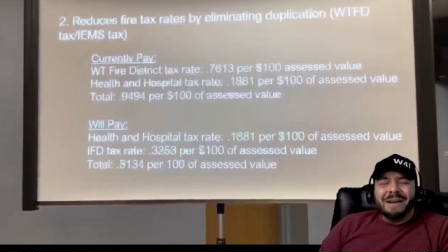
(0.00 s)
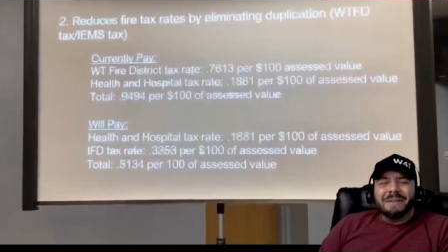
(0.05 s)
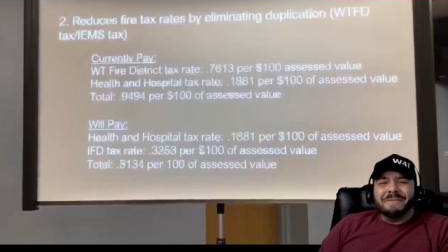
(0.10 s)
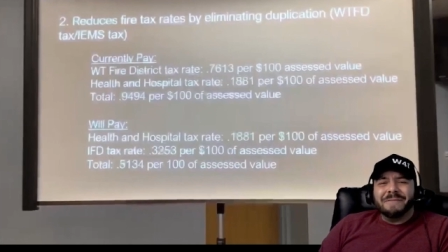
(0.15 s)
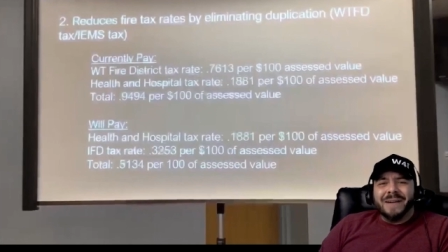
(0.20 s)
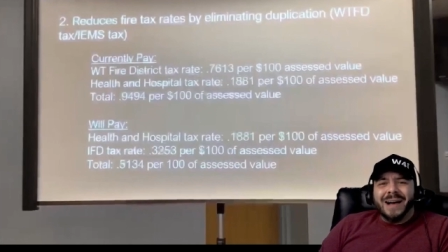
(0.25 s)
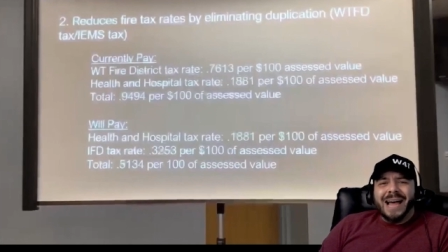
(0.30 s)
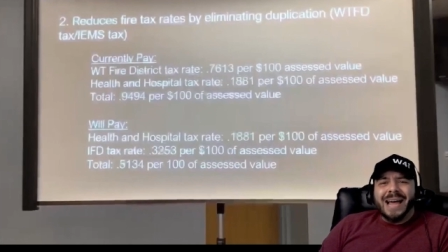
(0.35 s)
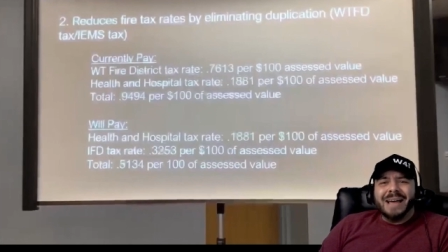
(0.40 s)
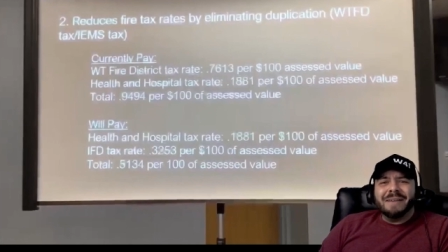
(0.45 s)

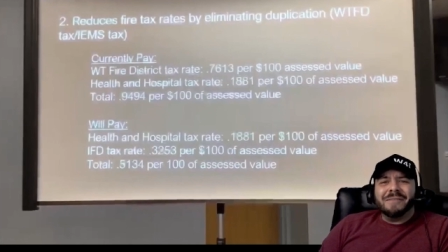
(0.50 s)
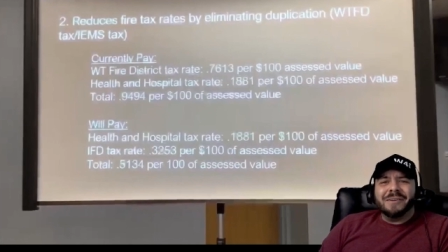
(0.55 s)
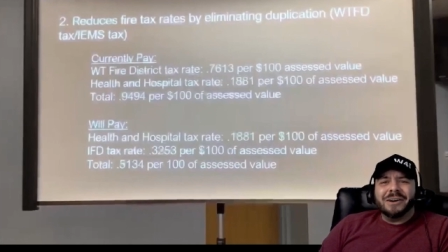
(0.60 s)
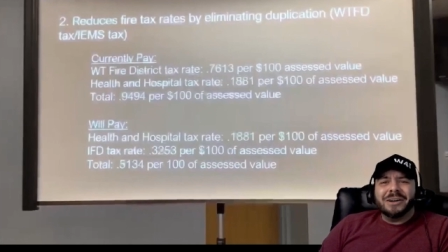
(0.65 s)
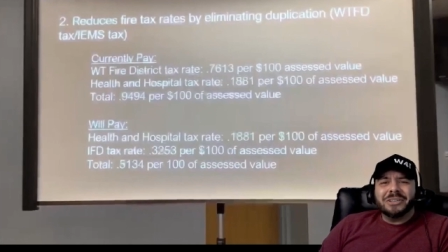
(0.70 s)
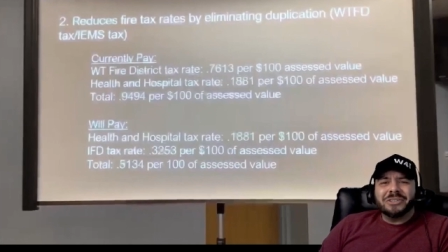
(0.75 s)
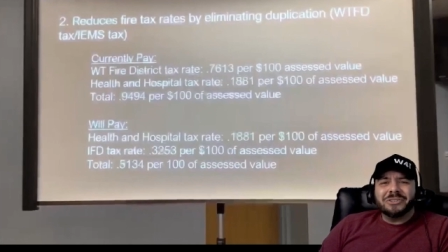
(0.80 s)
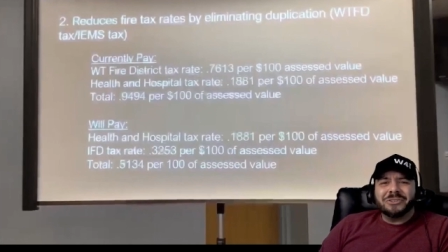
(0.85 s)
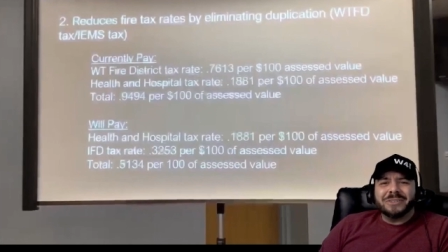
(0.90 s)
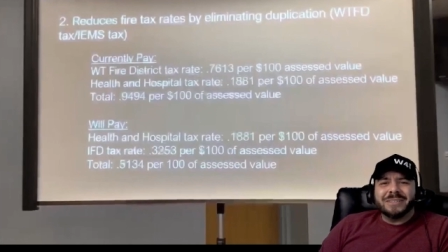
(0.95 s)

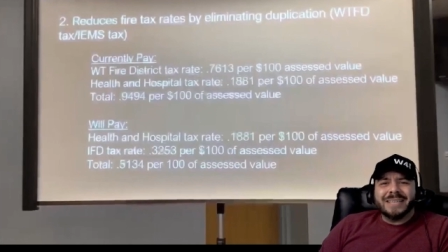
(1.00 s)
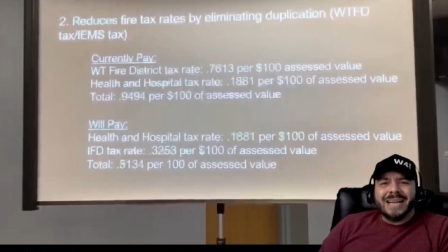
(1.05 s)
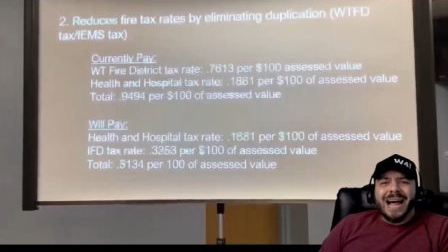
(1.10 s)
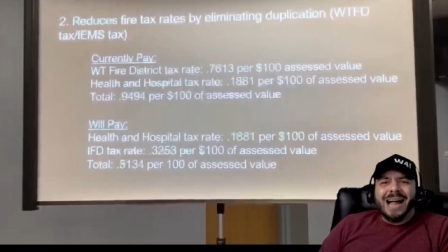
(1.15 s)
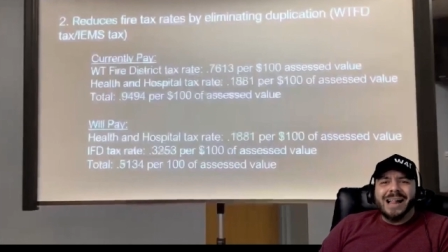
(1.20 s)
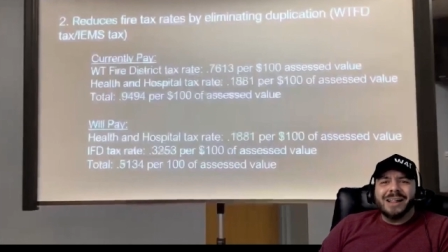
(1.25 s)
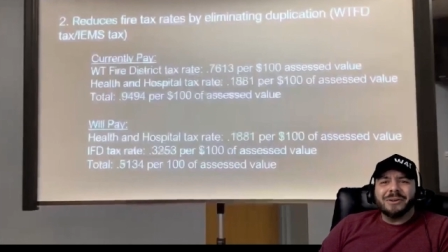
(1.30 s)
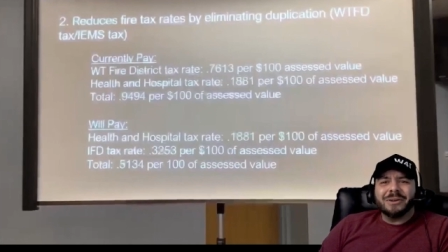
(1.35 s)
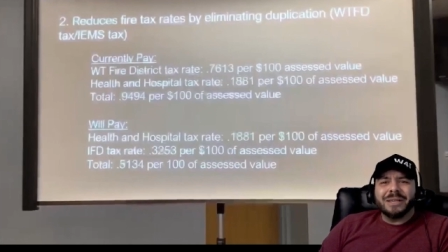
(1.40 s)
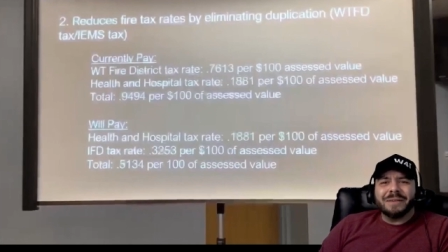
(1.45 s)

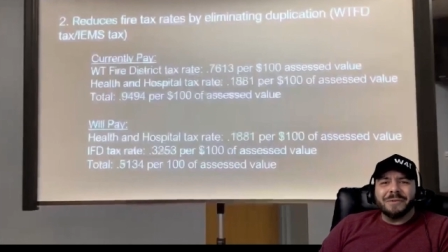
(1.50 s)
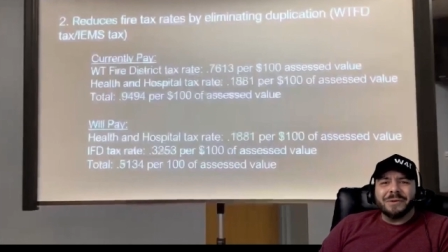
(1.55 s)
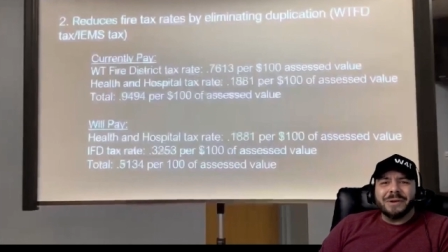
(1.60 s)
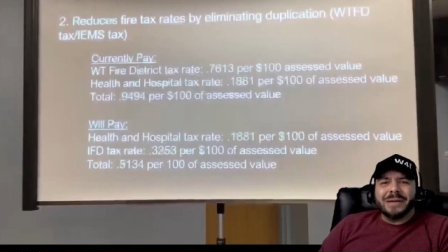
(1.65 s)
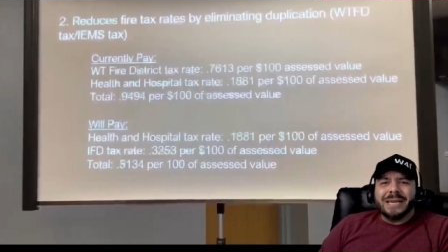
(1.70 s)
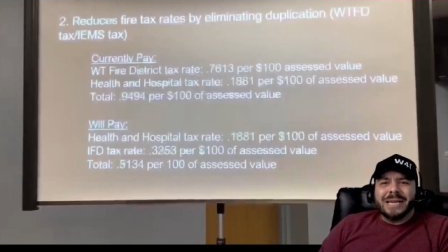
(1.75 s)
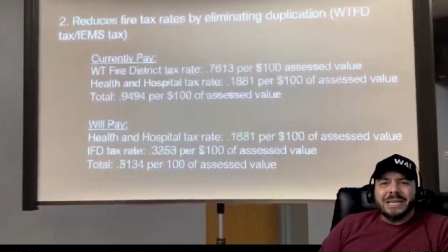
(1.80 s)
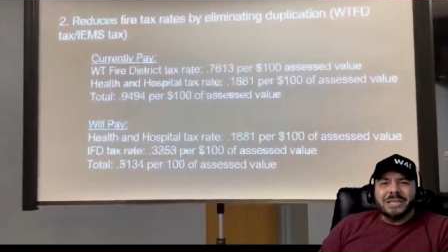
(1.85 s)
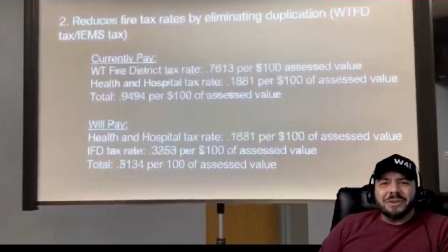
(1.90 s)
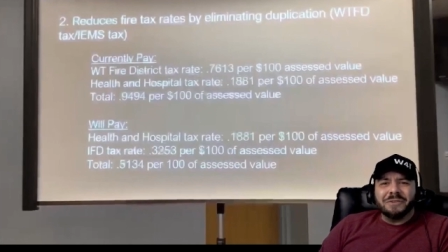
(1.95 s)
$500 for
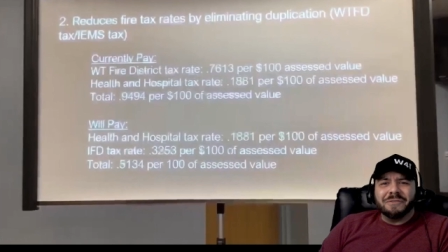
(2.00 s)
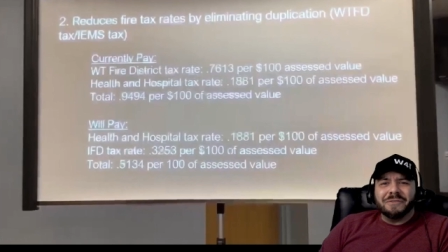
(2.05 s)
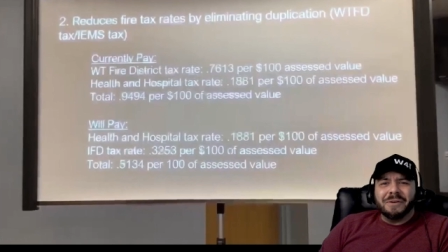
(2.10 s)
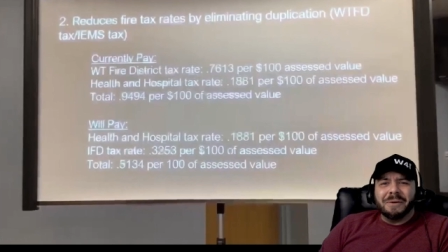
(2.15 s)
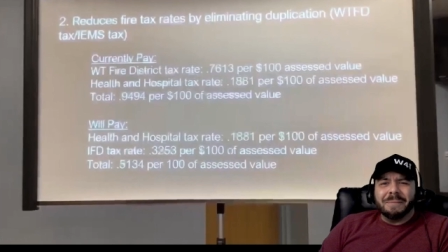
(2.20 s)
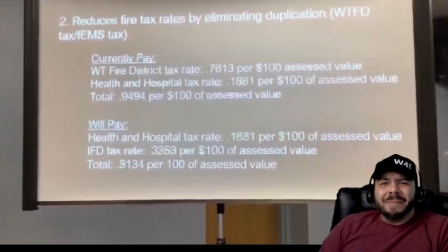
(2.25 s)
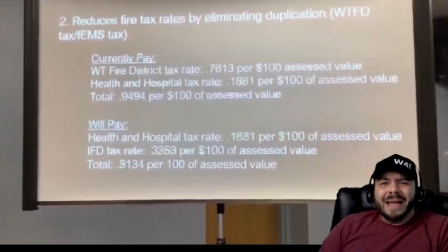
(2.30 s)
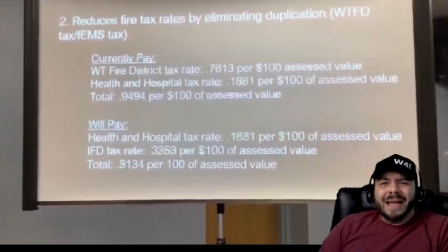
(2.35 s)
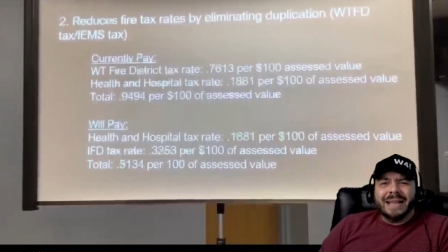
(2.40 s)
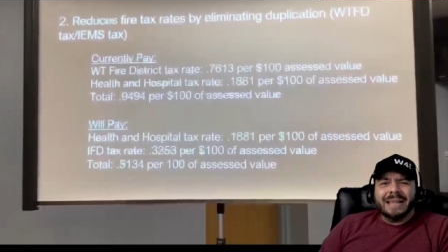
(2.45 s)
each of them.
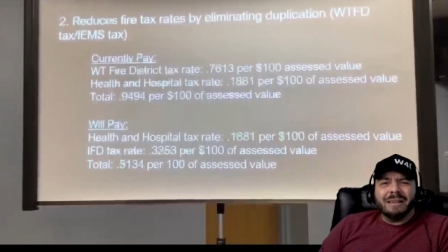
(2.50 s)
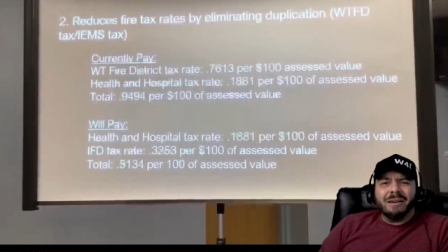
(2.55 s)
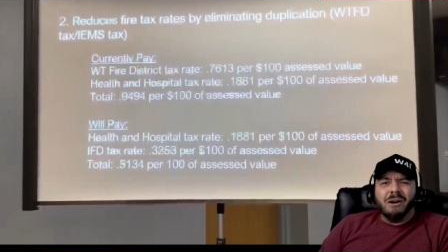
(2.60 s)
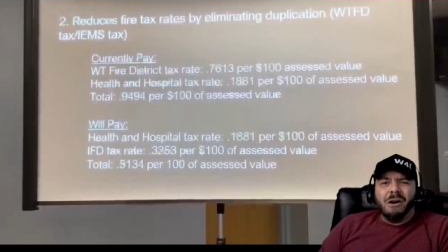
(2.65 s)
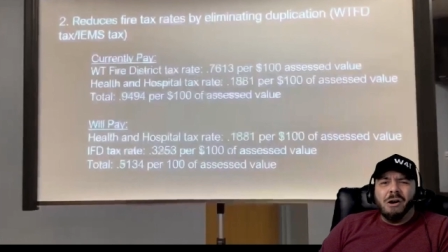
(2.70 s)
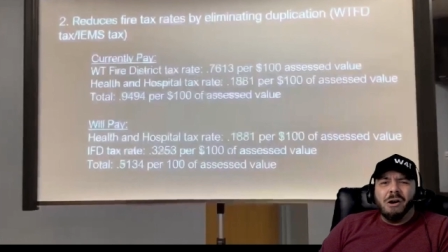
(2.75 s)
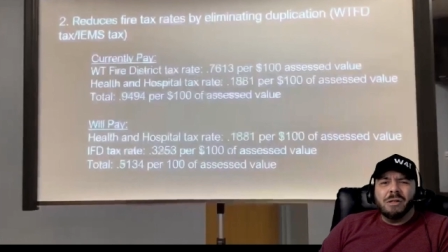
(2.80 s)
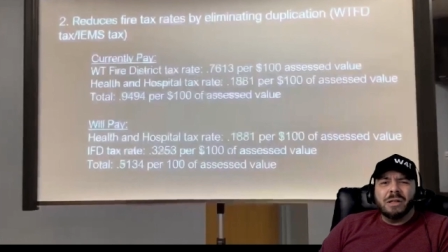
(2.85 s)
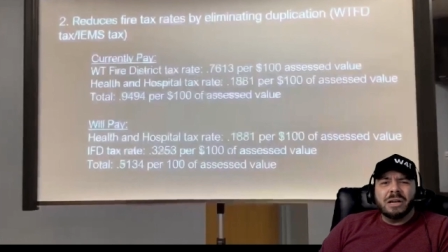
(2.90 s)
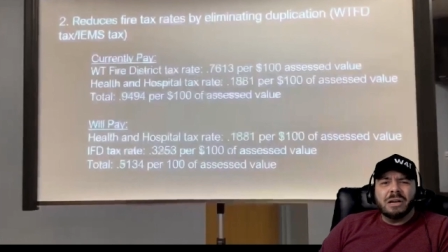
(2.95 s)
That's
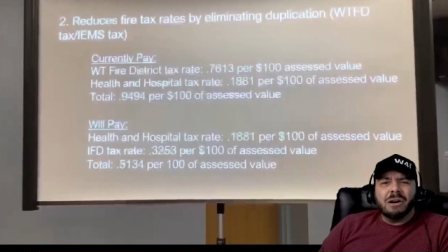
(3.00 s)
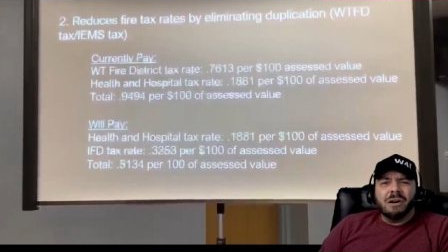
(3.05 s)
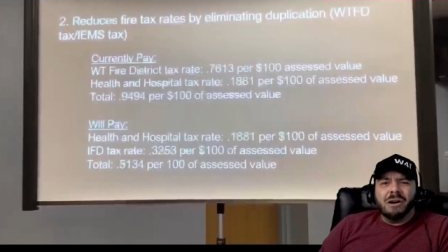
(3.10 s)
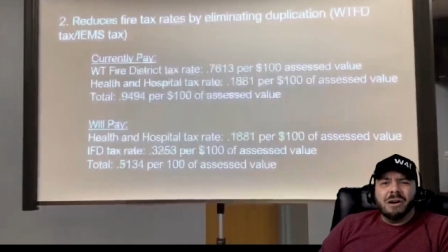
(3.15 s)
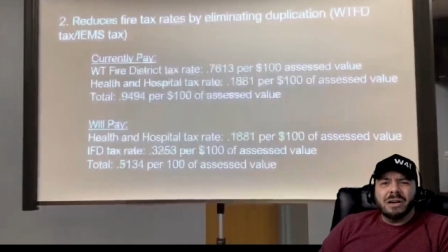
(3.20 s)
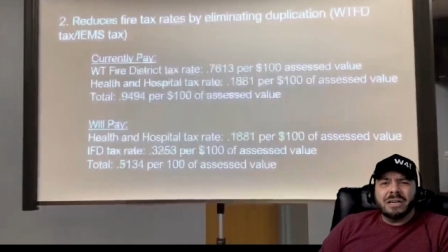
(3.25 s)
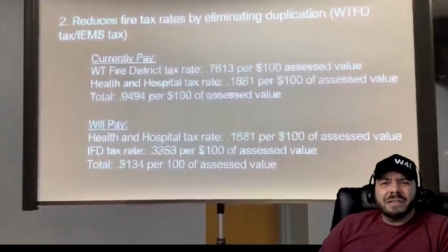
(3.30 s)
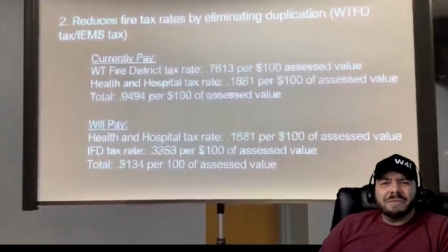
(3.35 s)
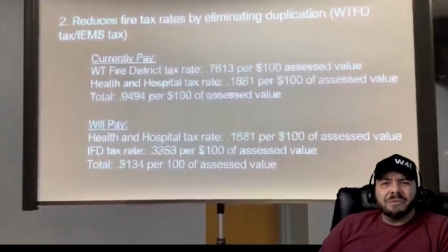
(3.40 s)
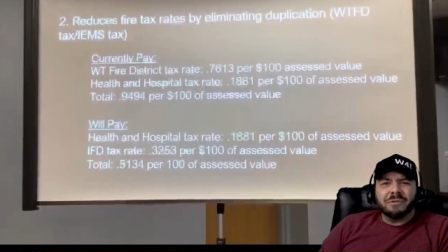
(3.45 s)
all it
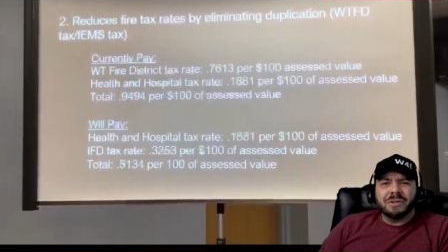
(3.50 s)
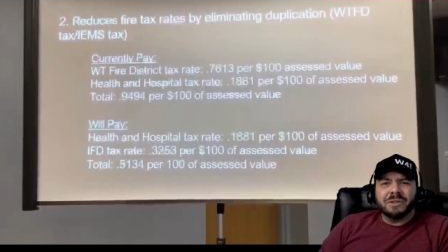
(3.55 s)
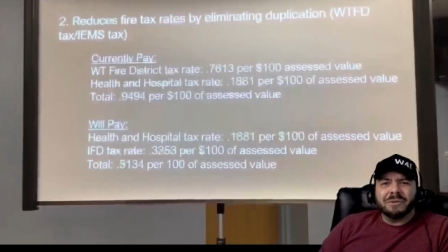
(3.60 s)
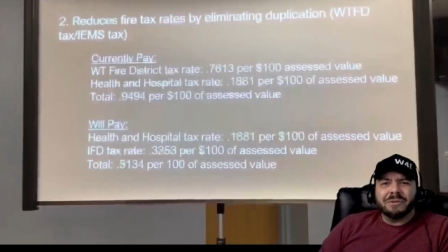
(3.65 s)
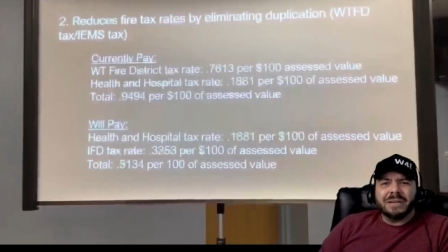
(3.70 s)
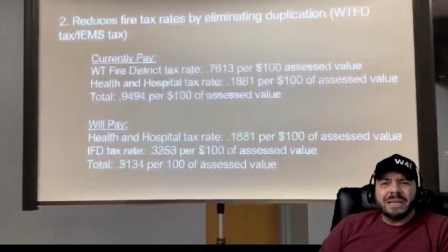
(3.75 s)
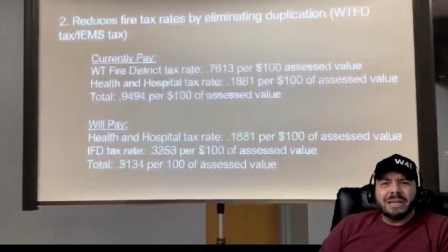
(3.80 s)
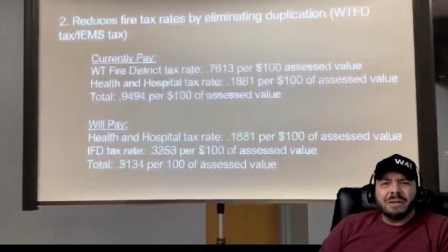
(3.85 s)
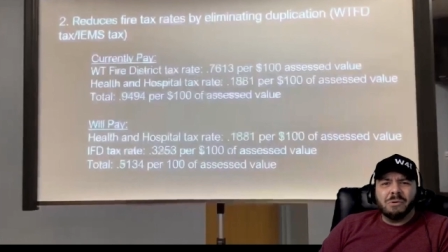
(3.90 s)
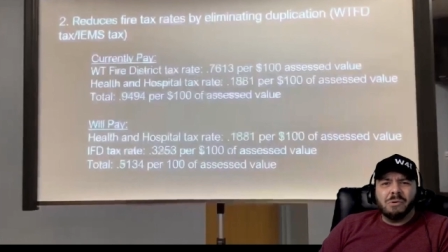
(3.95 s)
costs for their
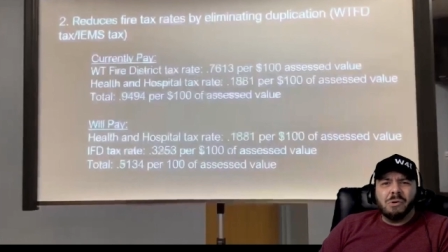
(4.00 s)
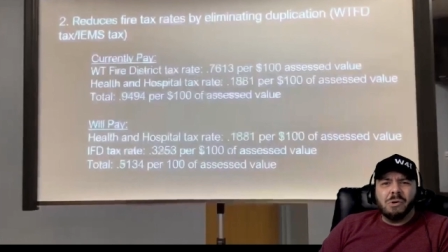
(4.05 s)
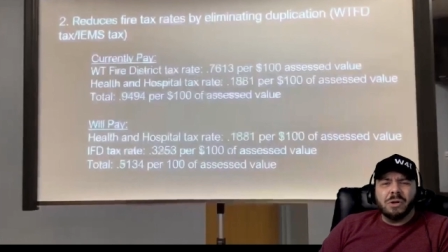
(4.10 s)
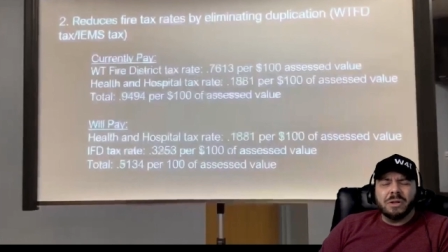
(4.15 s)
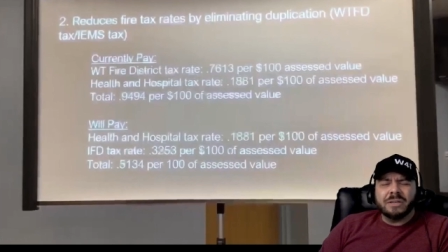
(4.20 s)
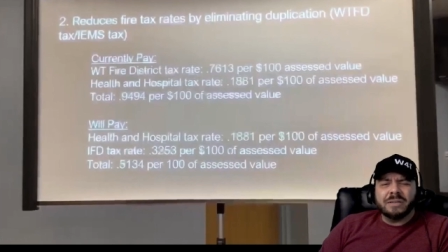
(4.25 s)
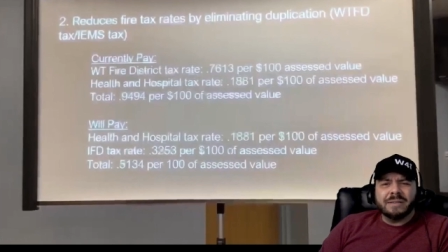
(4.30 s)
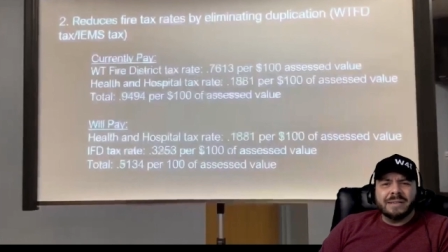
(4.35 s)
soul.